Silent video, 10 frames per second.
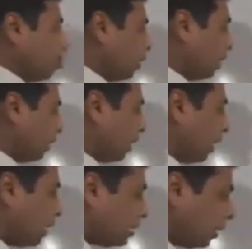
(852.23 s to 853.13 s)

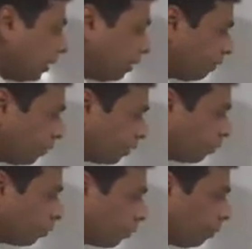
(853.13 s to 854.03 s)
you
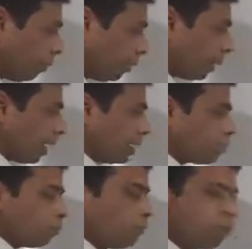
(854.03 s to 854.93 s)
remember
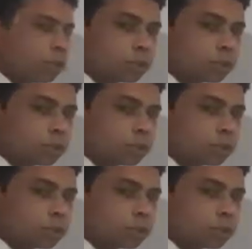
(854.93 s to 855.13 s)
that we